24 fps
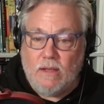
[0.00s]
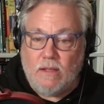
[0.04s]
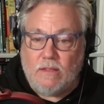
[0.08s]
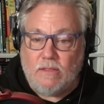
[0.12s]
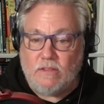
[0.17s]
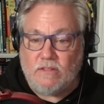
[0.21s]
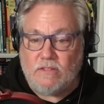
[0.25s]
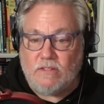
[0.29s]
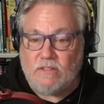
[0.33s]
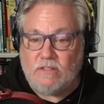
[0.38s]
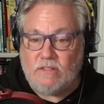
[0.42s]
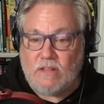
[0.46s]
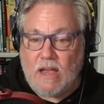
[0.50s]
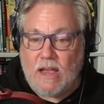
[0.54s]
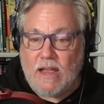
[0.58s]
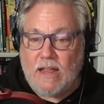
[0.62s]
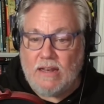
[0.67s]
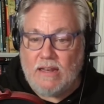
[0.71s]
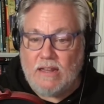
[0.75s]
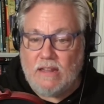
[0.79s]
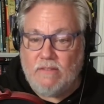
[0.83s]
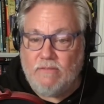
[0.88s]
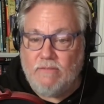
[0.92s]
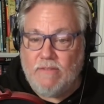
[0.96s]
The
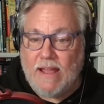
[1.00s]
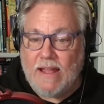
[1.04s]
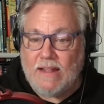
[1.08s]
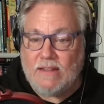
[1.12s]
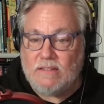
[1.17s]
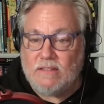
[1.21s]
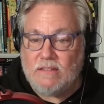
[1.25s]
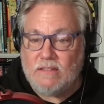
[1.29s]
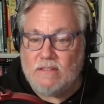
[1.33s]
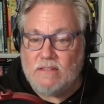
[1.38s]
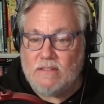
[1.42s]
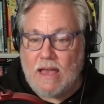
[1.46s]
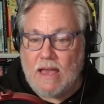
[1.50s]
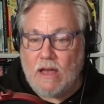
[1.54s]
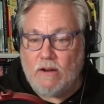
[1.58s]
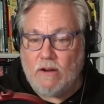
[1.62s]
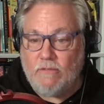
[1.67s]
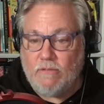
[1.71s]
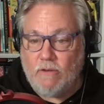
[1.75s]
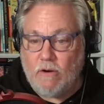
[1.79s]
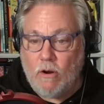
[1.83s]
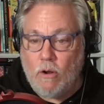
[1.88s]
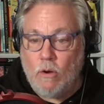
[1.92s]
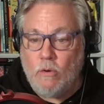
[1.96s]
society advances out
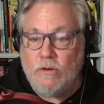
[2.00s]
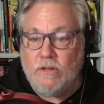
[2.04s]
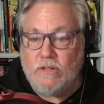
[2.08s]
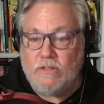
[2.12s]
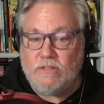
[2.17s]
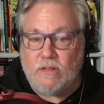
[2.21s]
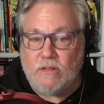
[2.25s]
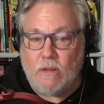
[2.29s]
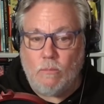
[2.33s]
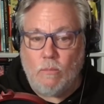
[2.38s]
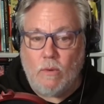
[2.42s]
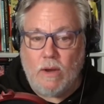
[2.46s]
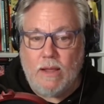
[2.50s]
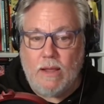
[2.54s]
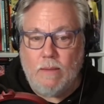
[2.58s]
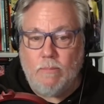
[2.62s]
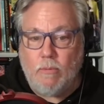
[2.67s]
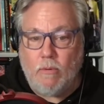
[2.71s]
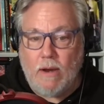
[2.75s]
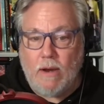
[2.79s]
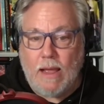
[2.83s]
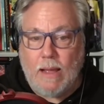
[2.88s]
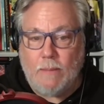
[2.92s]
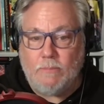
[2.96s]
of our own in some way,
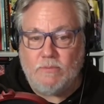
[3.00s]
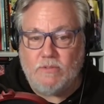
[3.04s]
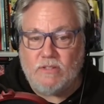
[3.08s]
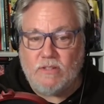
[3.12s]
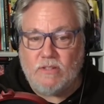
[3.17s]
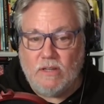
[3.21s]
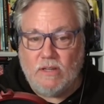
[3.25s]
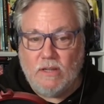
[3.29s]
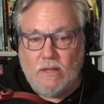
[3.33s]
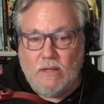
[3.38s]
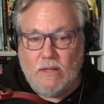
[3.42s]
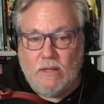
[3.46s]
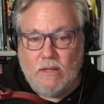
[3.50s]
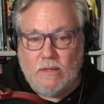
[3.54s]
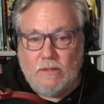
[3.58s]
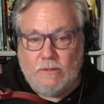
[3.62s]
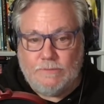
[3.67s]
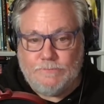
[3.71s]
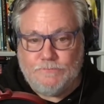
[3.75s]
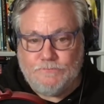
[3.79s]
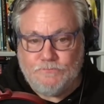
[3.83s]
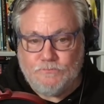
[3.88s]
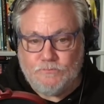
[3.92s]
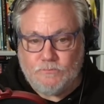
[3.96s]
perhaps
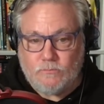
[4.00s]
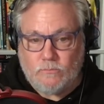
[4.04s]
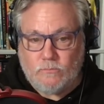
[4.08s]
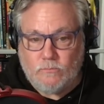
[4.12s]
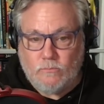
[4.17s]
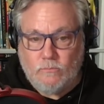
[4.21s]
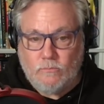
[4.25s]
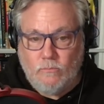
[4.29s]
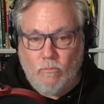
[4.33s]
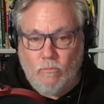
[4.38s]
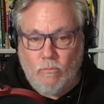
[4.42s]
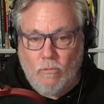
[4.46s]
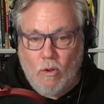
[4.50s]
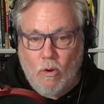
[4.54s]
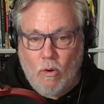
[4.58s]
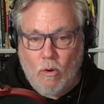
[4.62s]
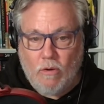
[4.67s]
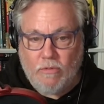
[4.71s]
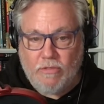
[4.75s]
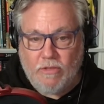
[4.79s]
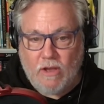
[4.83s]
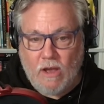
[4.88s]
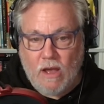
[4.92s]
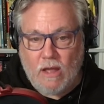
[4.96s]

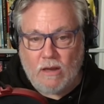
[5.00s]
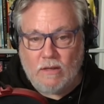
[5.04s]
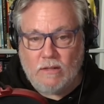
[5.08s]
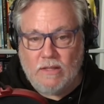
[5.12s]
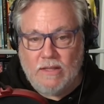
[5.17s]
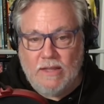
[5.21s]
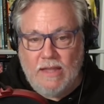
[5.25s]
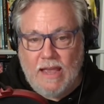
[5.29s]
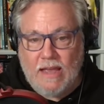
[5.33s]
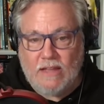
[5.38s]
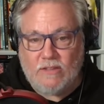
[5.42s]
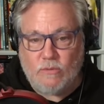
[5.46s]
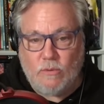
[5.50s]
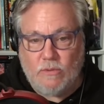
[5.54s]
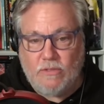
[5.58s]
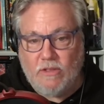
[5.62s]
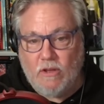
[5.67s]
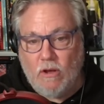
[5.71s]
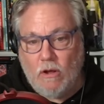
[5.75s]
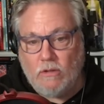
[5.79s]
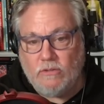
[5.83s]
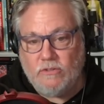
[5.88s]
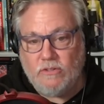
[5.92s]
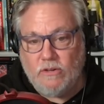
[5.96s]
Orthogonally, as with
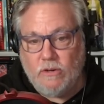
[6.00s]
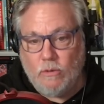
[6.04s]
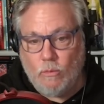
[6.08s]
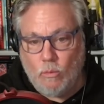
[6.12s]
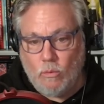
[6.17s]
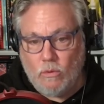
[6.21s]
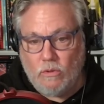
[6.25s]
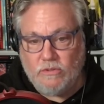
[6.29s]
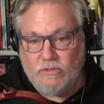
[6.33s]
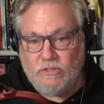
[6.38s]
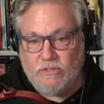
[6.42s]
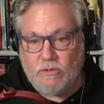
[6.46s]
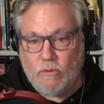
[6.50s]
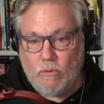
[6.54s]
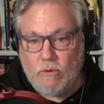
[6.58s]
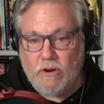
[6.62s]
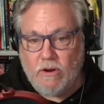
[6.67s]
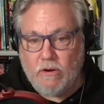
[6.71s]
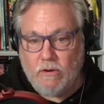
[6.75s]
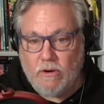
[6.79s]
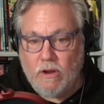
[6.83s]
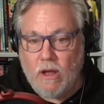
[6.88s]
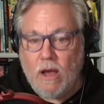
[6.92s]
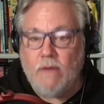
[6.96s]
the alternate world
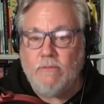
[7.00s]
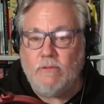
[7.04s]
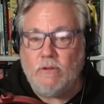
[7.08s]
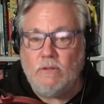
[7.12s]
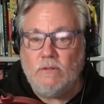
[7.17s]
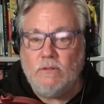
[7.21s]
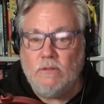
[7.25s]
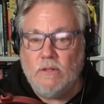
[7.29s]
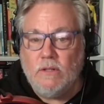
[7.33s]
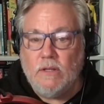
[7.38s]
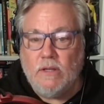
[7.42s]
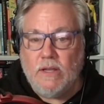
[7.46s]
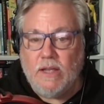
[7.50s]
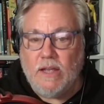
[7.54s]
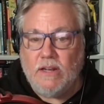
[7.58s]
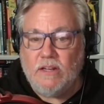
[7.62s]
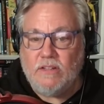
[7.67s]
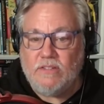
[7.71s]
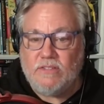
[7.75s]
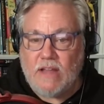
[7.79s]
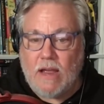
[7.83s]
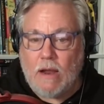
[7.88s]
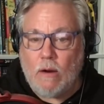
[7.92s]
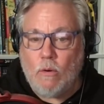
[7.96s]
story or novel, it
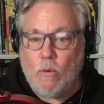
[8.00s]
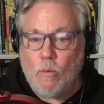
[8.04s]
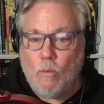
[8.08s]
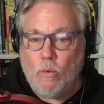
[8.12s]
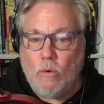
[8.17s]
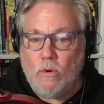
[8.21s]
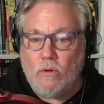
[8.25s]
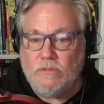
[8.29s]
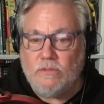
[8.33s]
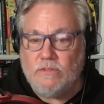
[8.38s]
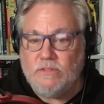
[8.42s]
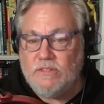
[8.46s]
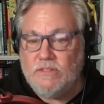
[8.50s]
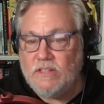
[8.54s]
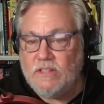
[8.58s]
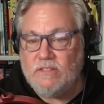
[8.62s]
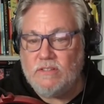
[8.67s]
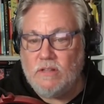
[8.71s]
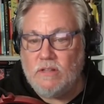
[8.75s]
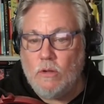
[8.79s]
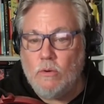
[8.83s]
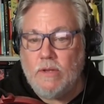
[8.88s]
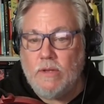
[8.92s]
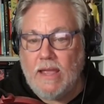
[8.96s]
is our world
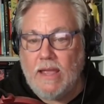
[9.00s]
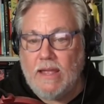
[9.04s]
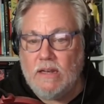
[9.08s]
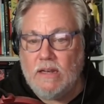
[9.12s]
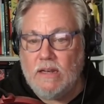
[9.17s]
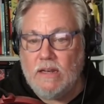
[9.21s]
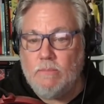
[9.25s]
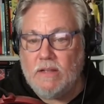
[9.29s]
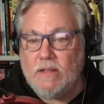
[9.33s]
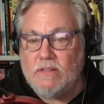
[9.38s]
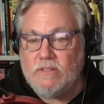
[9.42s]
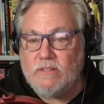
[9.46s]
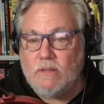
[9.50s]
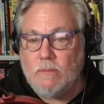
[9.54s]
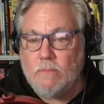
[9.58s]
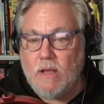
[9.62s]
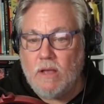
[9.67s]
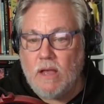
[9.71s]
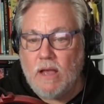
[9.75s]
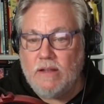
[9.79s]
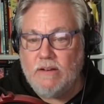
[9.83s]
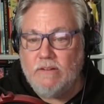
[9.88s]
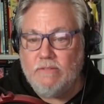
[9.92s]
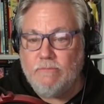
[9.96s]
dislocated by some
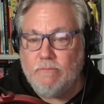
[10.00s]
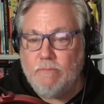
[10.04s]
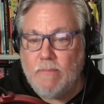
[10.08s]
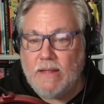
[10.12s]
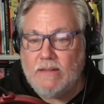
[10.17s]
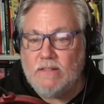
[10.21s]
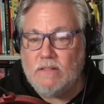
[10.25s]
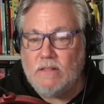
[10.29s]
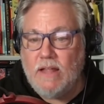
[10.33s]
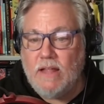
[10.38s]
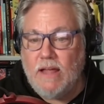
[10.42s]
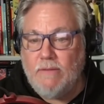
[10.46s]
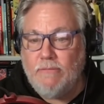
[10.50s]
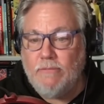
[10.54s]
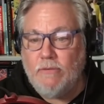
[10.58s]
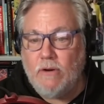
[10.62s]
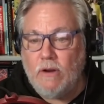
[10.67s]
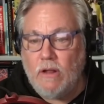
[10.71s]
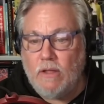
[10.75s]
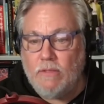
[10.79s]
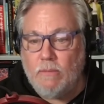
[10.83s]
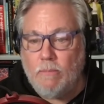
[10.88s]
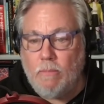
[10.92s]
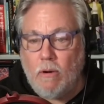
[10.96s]
kind of mental
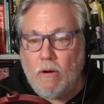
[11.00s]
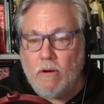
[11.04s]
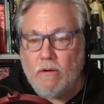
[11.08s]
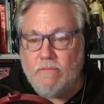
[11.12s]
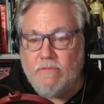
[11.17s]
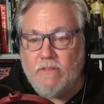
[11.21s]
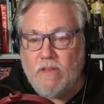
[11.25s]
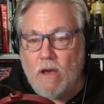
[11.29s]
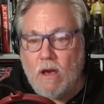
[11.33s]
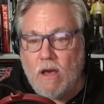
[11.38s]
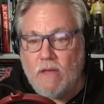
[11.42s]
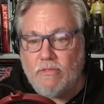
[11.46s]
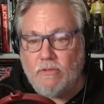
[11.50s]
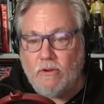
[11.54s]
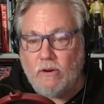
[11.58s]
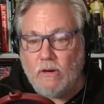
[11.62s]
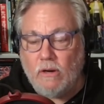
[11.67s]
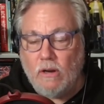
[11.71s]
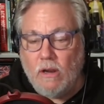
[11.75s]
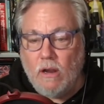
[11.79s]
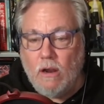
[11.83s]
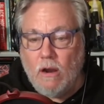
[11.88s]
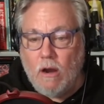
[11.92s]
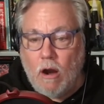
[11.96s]
effort on the part of the
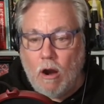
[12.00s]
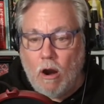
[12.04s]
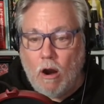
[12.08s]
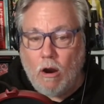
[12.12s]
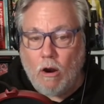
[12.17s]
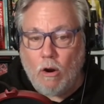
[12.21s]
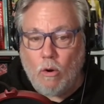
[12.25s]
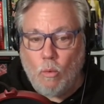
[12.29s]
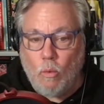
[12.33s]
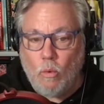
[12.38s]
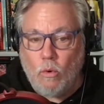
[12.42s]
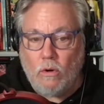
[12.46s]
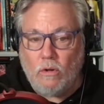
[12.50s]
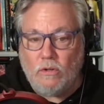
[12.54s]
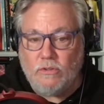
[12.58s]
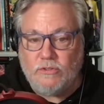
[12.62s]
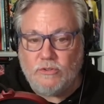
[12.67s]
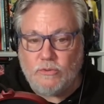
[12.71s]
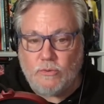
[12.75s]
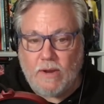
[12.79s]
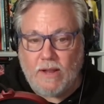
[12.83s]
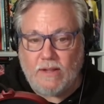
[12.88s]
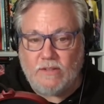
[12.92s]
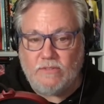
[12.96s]
author, our world
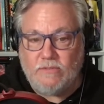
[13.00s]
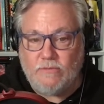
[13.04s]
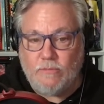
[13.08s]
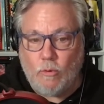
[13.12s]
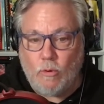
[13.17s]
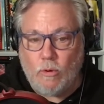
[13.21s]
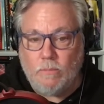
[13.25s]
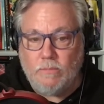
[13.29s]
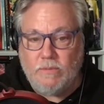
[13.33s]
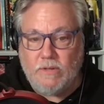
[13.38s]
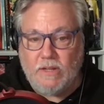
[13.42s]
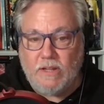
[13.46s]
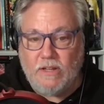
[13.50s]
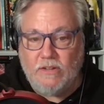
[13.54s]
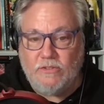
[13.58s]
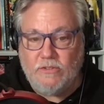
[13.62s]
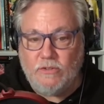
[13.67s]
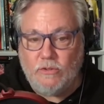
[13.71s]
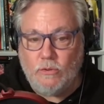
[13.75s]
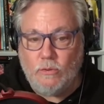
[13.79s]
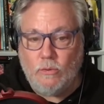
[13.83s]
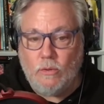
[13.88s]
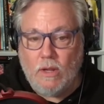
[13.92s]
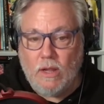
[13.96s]
transformed
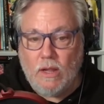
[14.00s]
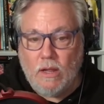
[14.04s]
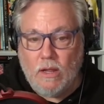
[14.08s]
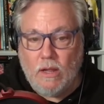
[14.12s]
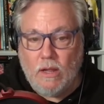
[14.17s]
into